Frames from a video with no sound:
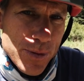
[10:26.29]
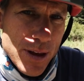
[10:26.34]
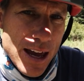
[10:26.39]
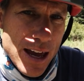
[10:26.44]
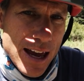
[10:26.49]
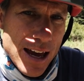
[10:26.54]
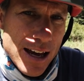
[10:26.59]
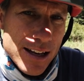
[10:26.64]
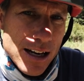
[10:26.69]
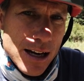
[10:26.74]

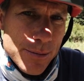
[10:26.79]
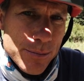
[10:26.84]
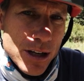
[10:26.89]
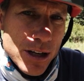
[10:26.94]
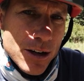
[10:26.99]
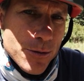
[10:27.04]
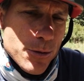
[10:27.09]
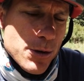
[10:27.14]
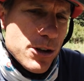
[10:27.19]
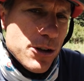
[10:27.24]
And I'm
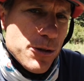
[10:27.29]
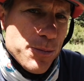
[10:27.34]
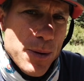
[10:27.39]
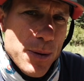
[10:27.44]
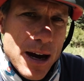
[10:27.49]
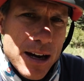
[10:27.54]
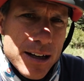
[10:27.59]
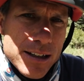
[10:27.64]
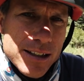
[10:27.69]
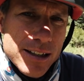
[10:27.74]
gonna
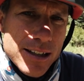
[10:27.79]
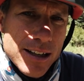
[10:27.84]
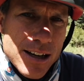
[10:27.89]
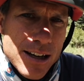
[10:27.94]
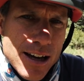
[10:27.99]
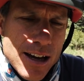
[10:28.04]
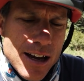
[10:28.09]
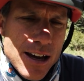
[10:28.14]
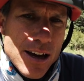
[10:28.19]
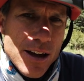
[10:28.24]
respect
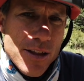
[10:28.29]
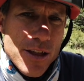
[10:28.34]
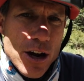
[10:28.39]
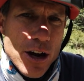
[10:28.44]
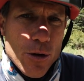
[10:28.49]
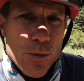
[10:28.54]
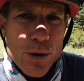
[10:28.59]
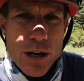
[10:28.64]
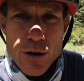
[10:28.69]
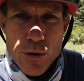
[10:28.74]

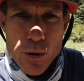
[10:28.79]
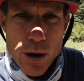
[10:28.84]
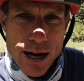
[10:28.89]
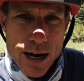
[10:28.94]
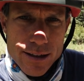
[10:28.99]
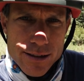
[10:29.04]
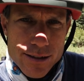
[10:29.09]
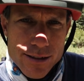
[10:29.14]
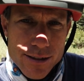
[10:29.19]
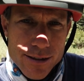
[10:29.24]
their
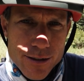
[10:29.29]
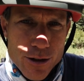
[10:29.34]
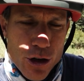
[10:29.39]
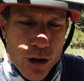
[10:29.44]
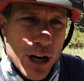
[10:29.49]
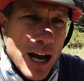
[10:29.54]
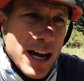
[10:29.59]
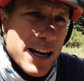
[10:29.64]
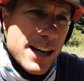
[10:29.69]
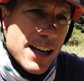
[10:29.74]
request.
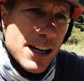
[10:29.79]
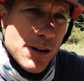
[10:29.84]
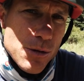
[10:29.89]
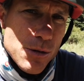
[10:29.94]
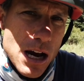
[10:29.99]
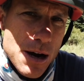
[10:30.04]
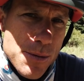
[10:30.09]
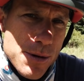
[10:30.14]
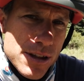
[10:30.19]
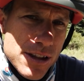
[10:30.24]
Could I get
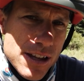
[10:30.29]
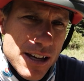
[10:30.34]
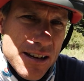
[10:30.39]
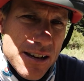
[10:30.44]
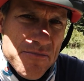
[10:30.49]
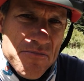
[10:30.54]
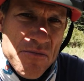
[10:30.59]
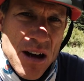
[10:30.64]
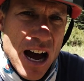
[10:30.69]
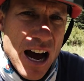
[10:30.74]
away with
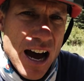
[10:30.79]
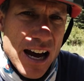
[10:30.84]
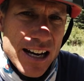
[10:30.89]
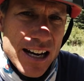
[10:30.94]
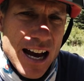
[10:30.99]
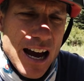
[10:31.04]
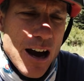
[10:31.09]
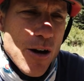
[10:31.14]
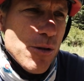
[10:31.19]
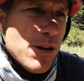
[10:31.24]
it and hide
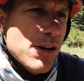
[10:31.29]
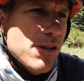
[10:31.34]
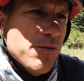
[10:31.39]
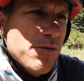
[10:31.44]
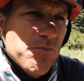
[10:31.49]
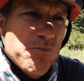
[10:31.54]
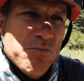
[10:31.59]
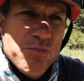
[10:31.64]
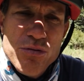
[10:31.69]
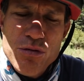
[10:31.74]
out?
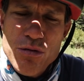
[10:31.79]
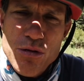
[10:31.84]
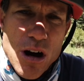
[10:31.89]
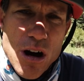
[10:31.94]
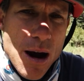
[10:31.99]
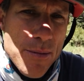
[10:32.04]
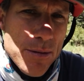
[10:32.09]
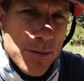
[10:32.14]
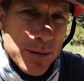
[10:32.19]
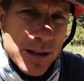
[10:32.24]

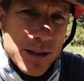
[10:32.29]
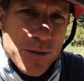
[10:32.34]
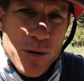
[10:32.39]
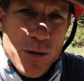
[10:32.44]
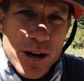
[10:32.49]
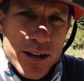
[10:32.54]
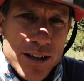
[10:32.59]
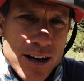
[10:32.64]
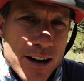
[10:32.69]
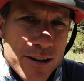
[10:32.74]
Probably
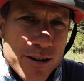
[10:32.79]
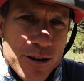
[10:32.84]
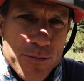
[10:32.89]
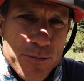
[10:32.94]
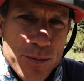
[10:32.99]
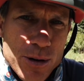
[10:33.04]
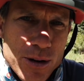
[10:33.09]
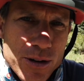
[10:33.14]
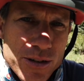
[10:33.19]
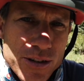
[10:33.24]

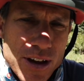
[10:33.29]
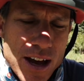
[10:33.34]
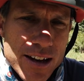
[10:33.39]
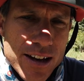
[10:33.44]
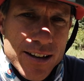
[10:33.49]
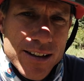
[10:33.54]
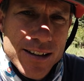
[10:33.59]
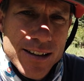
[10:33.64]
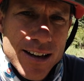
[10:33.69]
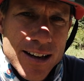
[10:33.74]

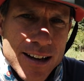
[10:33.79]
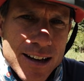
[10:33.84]
100%.